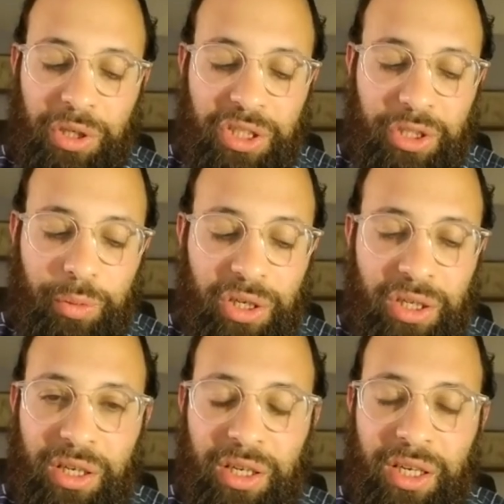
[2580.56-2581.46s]
as we could,
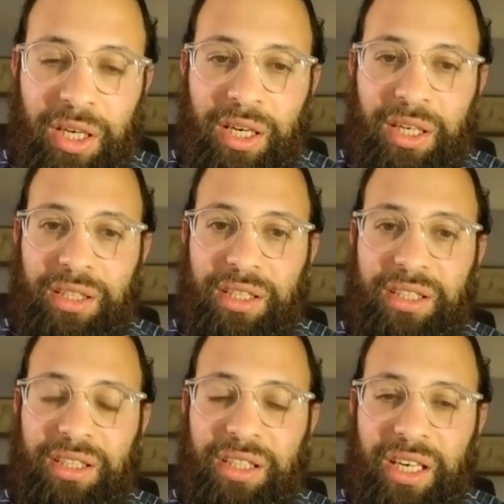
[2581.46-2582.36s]
to
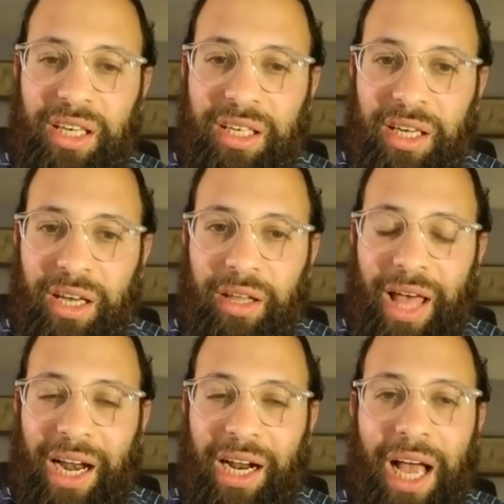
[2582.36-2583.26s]
see
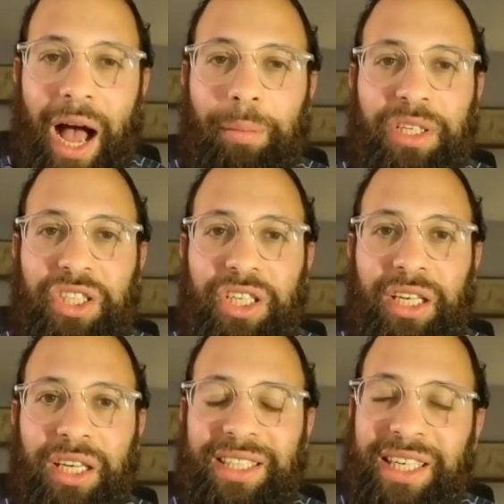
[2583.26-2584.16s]
that accomplishing
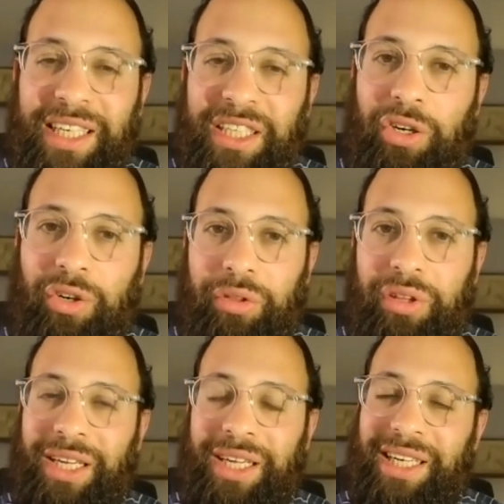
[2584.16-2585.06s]
is an internal
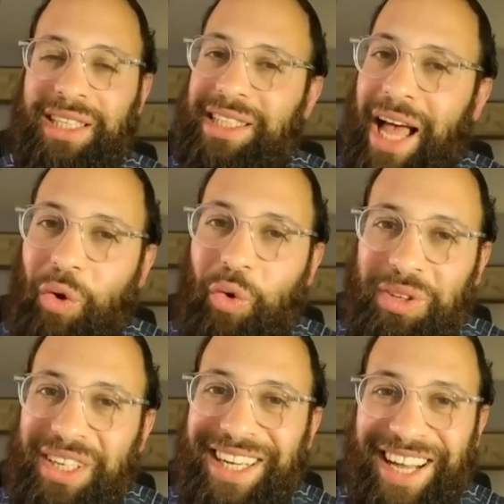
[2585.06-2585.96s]
thing? It's not
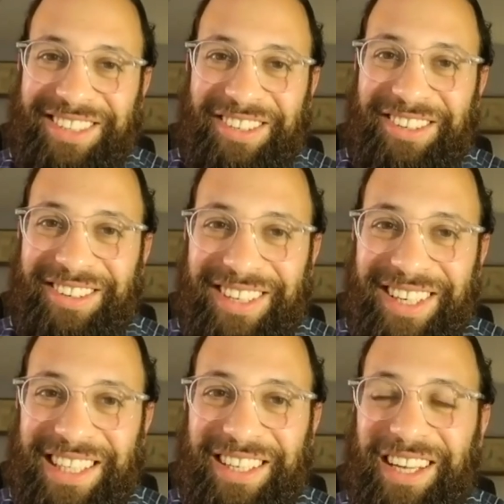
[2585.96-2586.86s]
only an external thing,
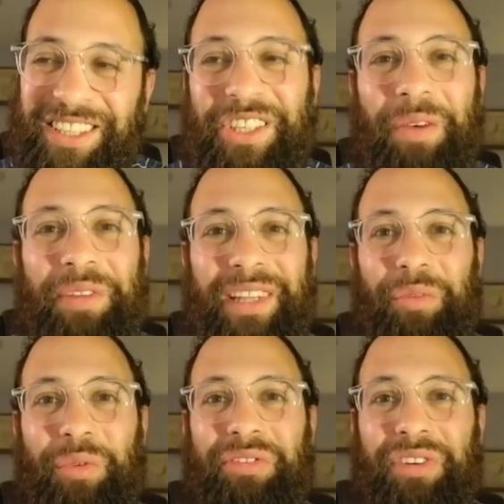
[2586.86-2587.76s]
something that
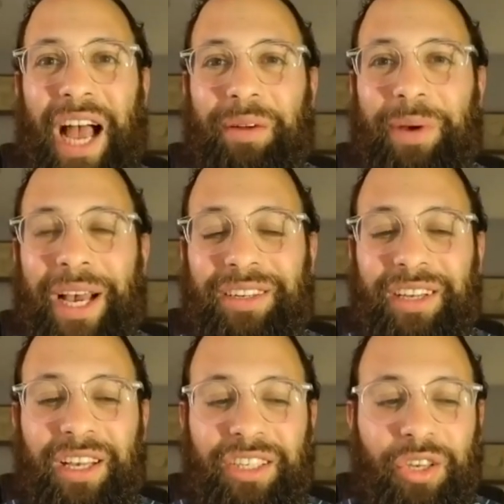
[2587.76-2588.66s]
we forgot about.
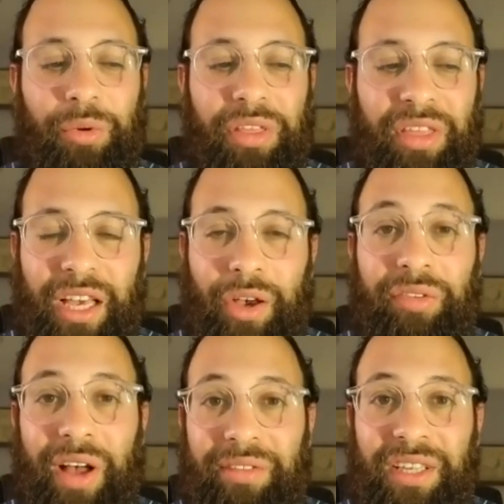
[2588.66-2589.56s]
So we think, oh, if I
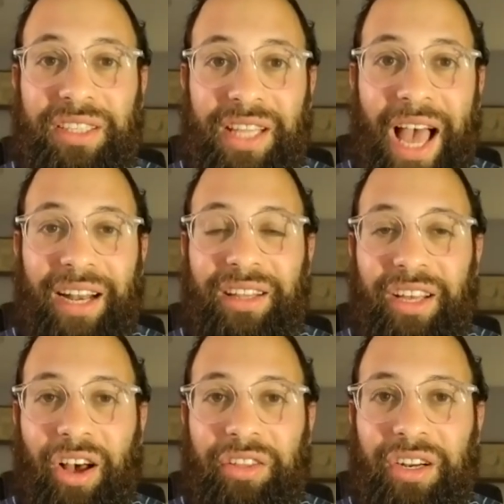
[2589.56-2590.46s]
have this, that, and the
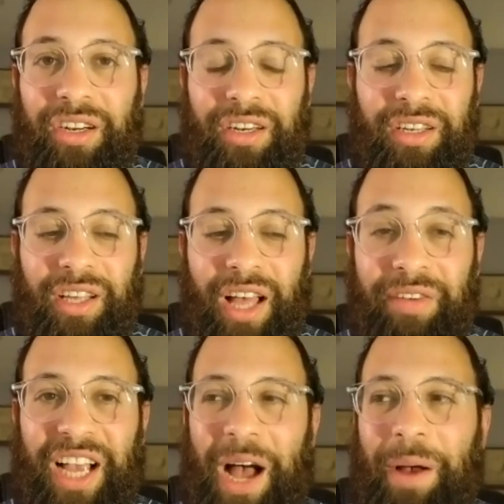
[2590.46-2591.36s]
other, I've
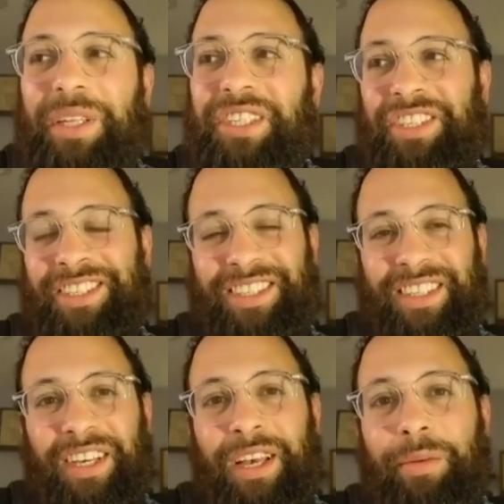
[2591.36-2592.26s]
accomplished.
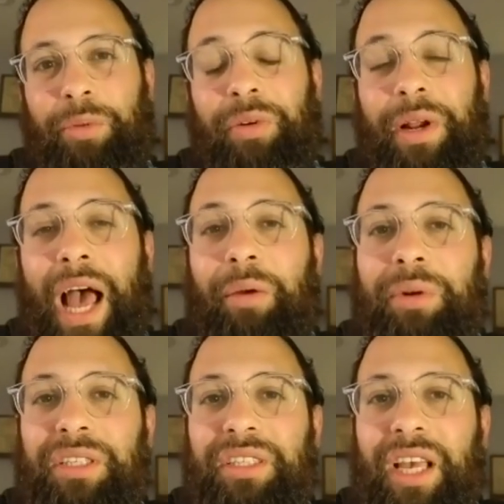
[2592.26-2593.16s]
But Rebbe Nachman
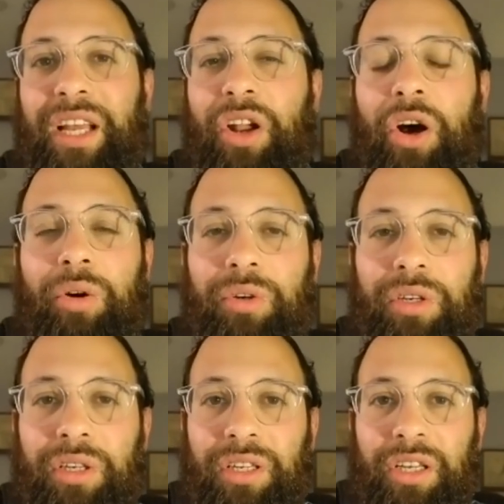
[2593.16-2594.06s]
is saying, no,
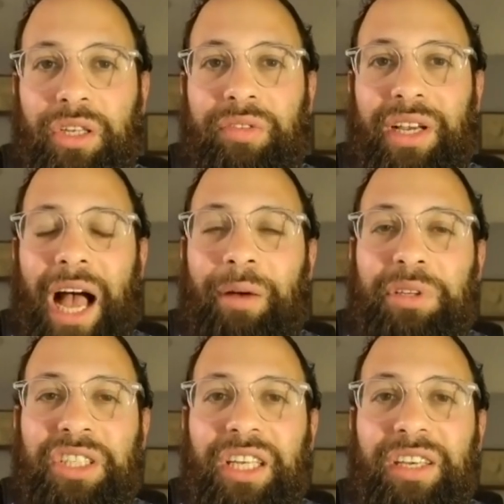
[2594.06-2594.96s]
you've
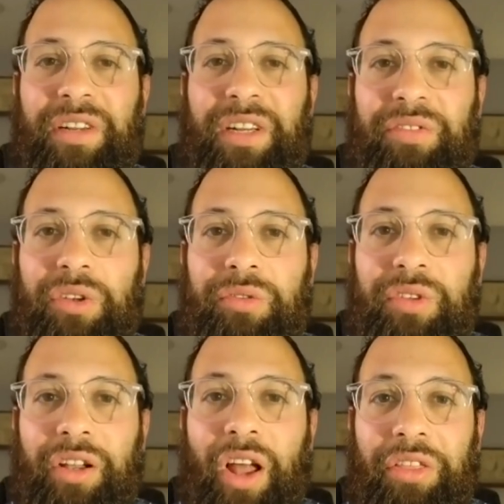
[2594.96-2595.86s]
accomplished even if you've
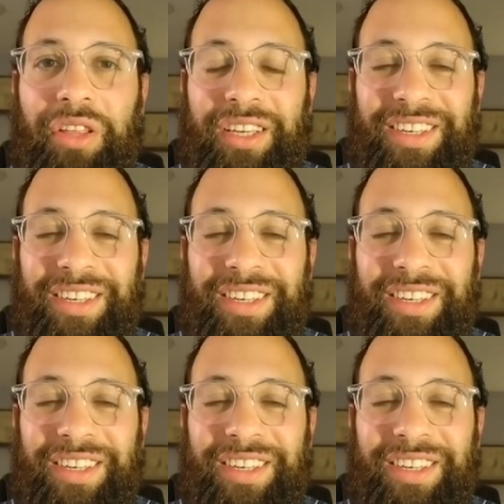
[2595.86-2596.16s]
done nothing.